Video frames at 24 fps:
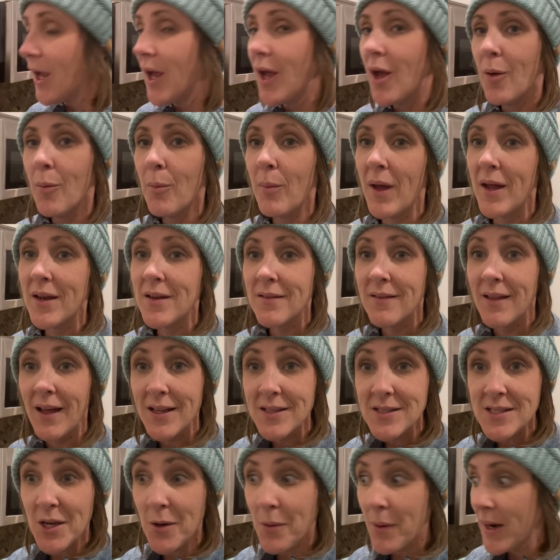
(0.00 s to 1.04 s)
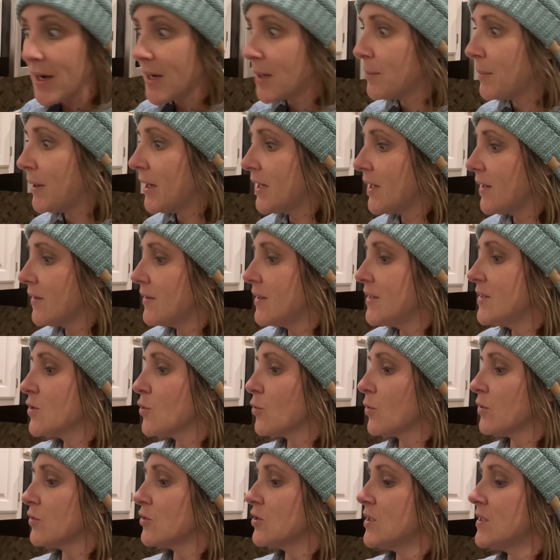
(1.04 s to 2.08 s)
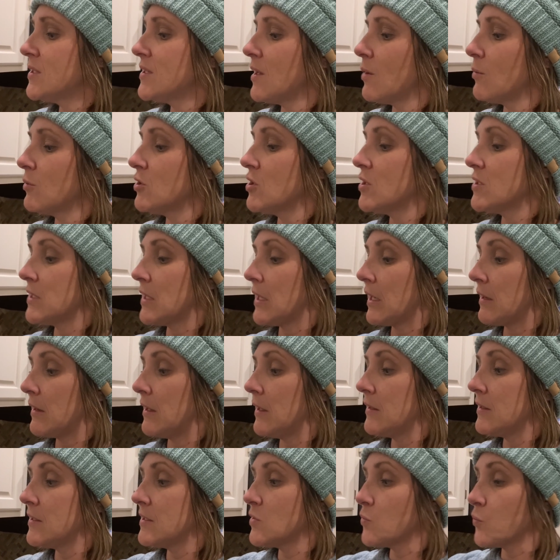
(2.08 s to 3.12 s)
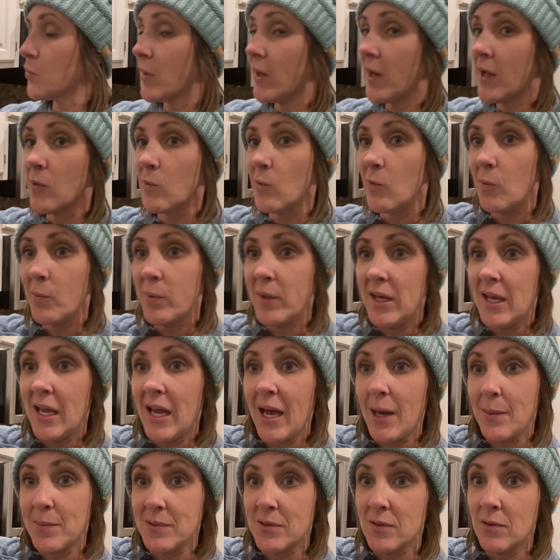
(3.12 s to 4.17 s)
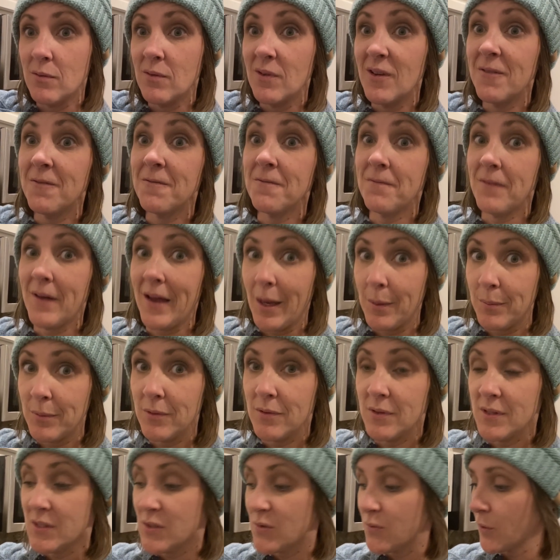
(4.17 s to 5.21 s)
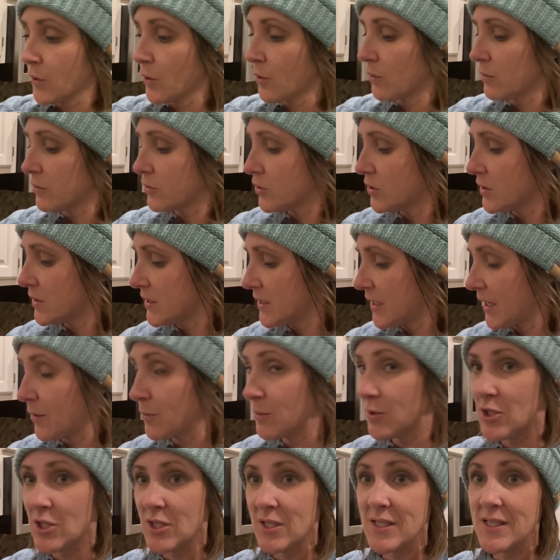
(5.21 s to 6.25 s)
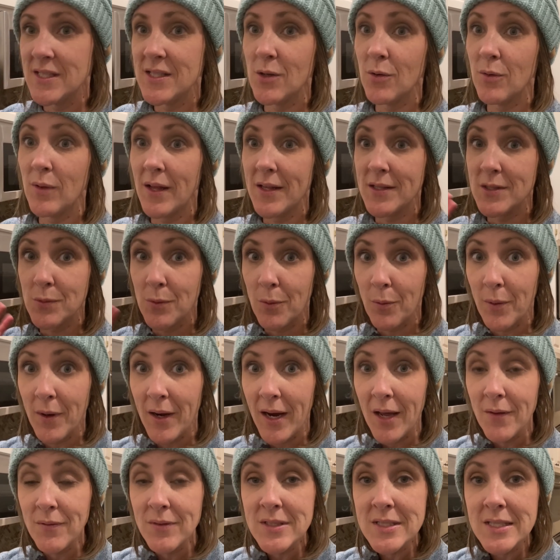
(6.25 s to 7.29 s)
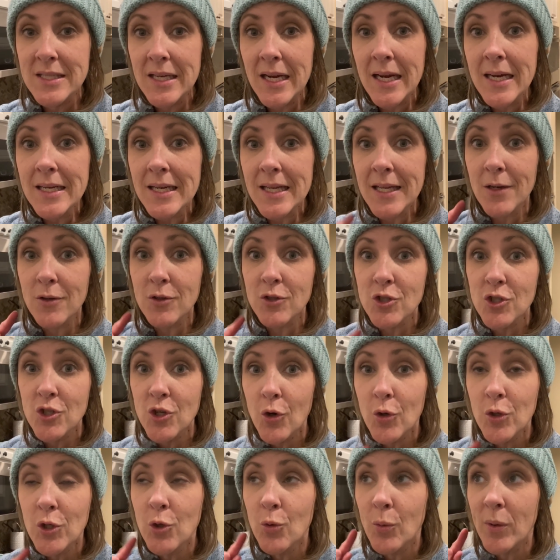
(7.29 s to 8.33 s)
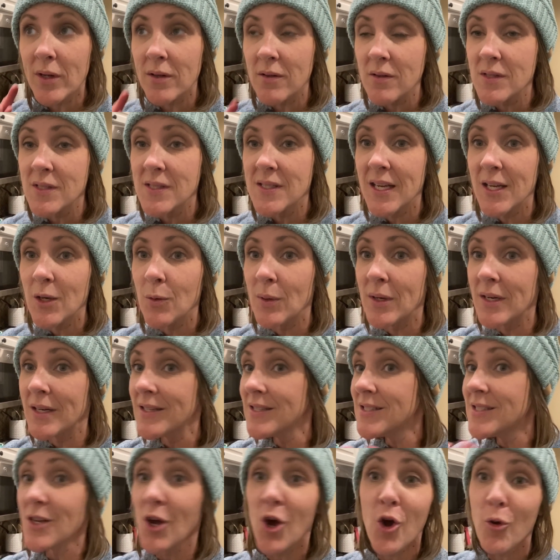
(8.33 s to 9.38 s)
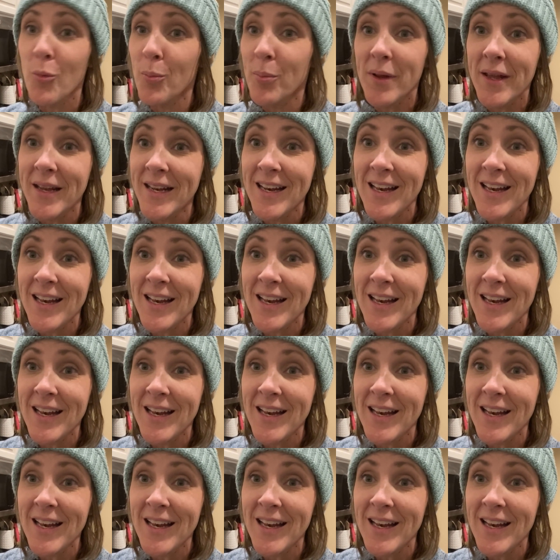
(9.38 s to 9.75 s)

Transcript: But that's how I am making these grilled cheese sandwiches. And I think this bread will be absolutely fabulous for grilled cheese sandwiches. So that's what we're having tonight. And I'll show you what it looks like when it is all plated